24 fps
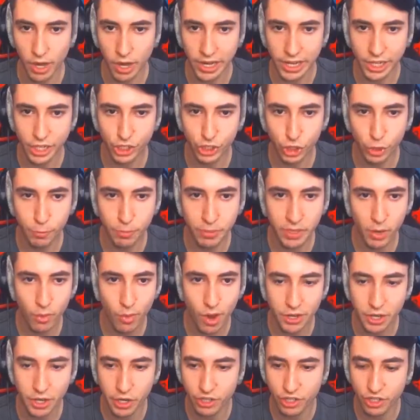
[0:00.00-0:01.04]
on, it should be
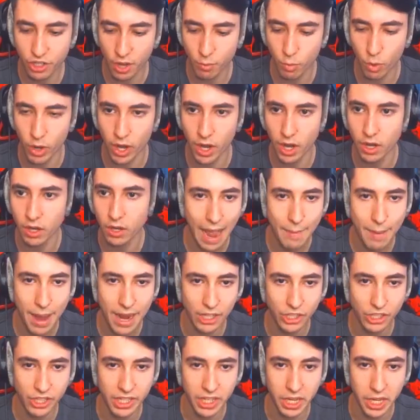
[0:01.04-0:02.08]
around here somewhere. I'm
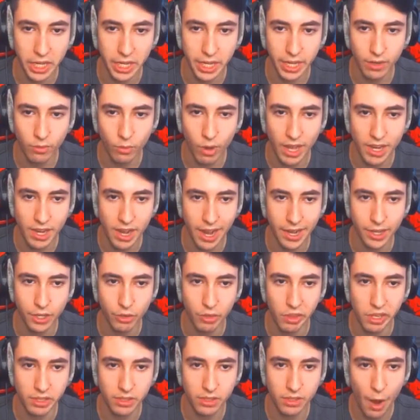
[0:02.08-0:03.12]
actually an idiot. Why did I do
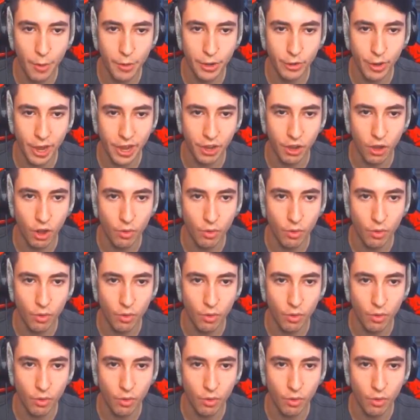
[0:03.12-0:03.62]
this? I regret it